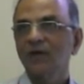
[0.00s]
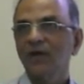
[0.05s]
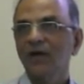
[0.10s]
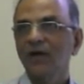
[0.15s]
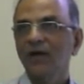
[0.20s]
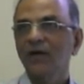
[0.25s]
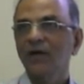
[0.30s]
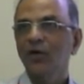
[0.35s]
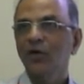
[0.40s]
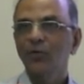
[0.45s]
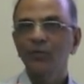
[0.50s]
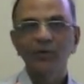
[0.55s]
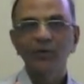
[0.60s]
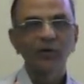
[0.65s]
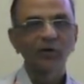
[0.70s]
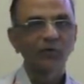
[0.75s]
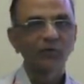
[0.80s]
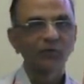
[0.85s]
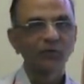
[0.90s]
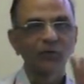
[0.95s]
And how
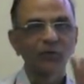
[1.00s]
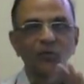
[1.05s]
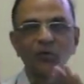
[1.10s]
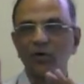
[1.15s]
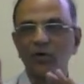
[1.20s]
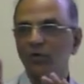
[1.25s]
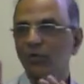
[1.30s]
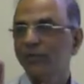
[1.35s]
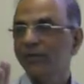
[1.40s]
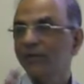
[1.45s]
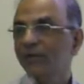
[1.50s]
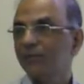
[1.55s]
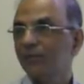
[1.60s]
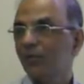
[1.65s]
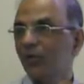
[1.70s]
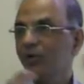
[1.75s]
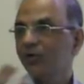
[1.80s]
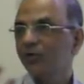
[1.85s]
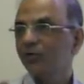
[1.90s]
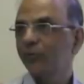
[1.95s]
many of you want to be the
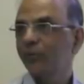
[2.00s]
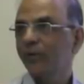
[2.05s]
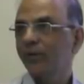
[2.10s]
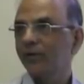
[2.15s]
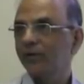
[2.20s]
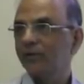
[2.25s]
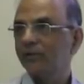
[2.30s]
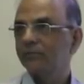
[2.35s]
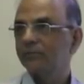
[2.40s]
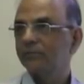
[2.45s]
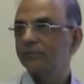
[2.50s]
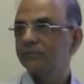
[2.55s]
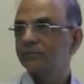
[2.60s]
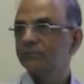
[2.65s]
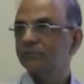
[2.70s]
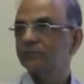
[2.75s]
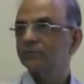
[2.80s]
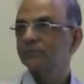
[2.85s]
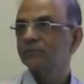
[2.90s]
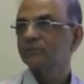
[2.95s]
pointsman?
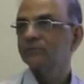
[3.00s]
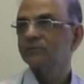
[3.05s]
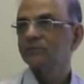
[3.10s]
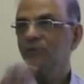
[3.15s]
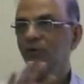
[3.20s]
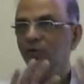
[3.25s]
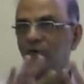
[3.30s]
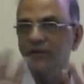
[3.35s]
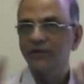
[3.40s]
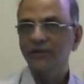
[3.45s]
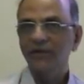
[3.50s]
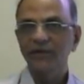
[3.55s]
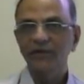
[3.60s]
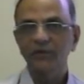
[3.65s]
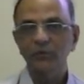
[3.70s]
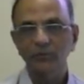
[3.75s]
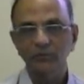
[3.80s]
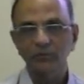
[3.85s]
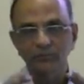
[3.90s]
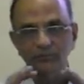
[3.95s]
Okay,
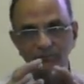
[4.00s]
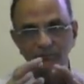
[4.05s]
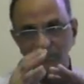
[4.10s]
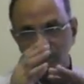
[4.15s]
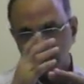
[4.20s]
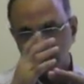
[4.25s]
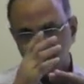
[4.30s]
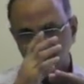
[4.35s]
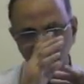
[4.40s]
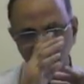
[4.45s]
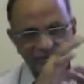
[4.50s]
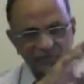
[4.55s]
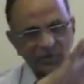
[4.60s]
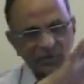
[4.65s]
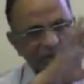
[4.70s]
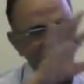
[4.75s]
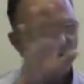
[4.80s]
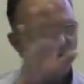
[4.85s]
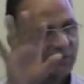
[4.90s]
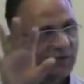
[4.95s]
thank you. So it's
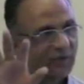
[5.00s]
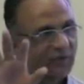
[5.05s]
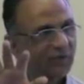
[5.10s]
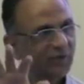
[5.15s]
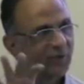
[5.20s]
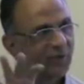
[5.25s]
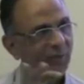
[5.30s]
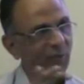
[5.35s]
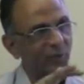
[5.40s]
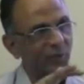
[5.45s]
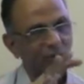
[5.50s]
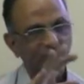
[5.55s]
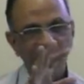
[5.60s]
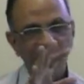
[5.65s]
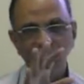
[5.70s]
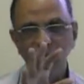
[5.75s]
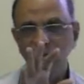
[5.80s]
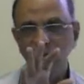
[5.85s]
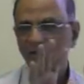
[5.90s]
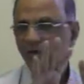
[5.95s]
sort of distributed
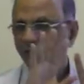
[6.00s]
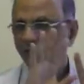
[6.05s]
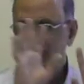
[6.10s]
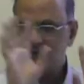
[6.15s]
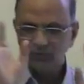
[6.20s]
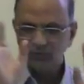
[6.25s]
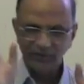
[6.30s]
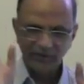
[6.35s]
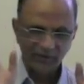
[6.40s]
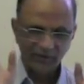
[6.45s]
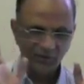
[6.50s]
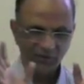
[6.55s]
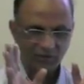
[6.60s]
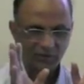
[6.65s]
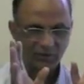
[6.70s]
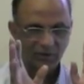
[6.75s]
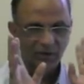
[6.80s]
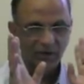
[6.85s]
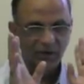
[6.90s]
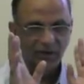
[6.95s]
equal, not equally at
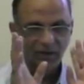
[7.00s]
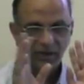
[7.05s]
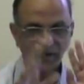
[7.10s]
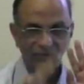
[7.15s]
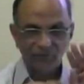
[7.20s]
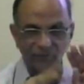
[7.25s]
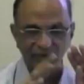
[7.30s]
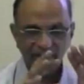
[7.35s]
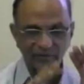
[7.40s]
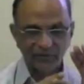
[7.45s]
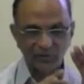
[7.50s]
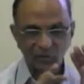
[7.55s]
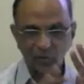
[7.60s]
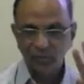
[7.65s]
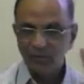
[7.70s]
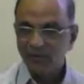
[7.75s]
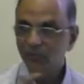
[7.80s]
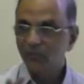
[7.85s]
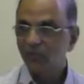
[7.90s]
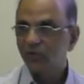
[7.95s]
all. In fact,
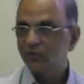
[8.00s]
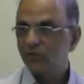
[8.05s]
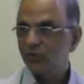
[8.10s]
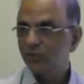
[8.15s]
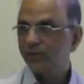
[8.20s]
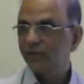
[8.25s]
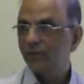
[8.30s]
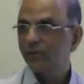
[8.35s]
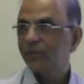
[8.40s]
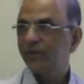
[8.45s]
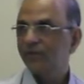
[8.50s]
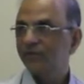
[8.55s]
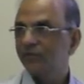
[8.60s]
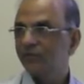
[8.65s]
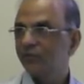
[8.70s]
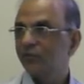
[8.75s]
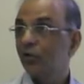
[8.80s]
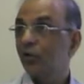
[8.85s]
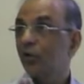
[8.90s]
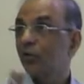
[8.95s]
nobody wants to be the
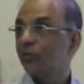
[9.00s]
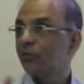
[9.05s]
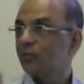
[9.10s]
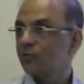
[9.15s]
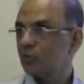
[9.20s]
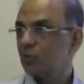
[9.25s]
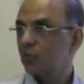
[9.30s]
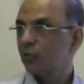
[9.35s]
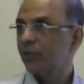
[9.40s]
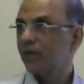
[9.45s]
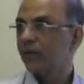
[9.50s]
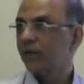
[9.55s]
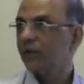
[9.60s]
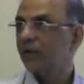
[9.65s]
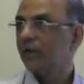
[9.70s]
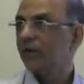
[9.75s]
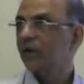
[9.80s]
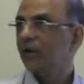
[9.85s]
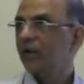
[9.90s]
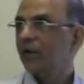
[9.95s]
passenger, almost nobody.
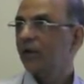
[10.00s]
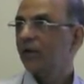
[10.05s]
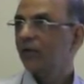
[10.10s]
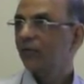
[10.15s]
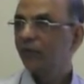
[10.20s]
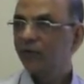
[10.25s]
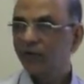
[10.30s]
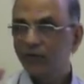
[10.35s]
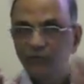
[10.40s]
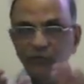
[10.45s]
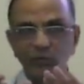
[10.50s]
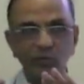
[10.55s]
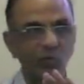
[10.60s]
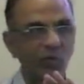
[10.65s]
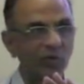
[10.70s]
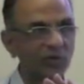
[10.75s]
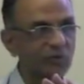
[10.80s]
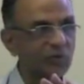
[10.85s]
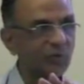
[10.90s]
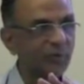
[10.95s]
Very few
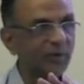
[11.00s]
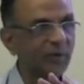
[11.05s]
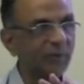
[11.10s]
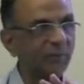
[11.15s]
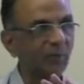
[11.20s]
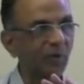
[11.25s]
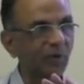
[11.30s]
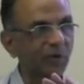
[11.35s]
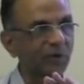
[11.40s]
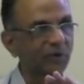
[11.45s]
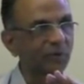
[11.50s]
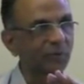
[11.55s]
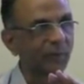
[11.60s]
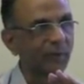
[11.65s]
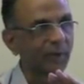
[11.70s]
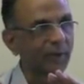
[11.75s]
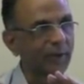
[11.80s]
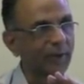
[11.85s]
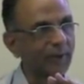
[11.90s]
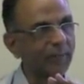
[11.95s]
want to be the
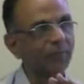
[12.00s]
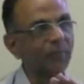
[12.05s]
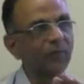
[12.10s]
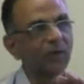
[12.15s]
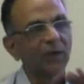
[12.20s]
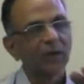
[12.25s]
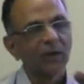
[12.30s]
pointsman. Yeah.